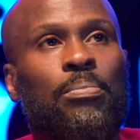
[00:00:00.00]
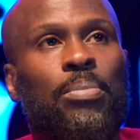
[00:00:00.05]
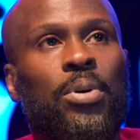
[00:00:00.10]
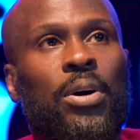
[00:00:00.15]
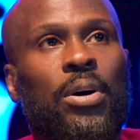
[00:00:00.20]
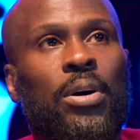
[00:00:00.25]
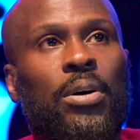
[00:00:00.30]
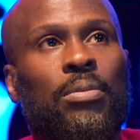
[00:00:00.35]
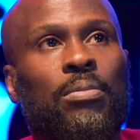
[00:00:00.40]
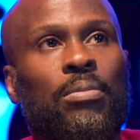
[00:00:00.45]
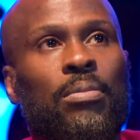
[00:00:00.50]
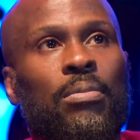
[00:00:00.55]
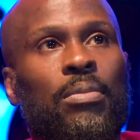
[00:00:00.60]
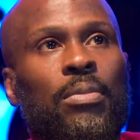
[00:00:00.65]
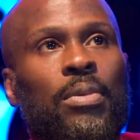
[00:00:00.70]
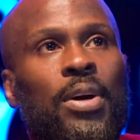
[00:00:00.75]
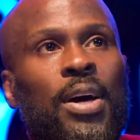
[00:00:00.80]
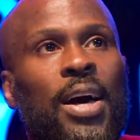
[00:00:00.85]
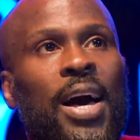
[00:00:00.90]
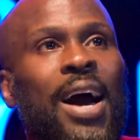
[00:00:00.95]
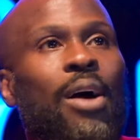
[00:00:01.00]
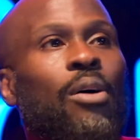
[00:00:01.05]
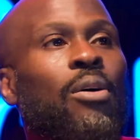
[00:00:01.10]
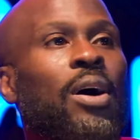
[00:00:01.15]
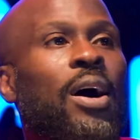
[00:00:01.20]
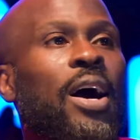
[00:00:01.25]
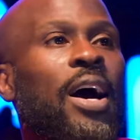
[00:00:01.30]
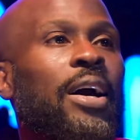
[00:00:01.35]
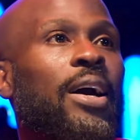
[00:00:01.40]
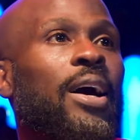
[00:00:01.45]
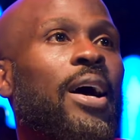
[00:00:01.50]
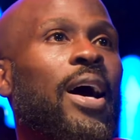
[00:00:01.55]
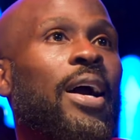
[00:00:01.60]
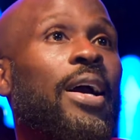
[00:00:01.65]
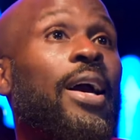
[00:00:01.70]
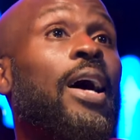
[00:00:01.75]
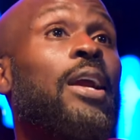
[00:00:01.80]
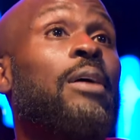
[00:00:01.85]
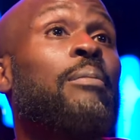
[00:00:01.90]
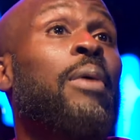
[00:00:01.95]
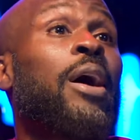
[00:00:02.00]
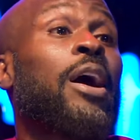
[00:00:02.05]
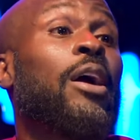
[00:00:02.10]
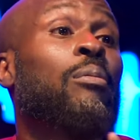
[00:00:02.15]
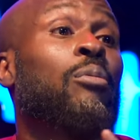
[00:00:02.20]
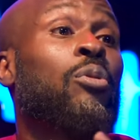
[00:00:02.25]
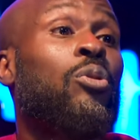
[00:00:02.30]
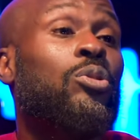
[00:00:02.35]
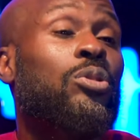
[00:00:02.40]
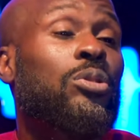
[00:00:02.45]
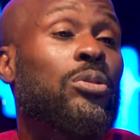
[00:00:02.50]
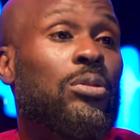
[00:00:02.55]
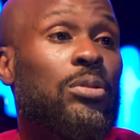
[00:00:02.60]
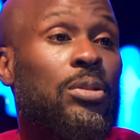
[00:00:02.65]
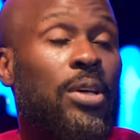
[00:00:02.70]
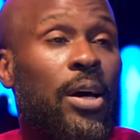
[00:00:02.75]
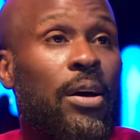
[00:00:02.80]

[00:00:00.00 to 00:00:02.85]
But I got in my emotions.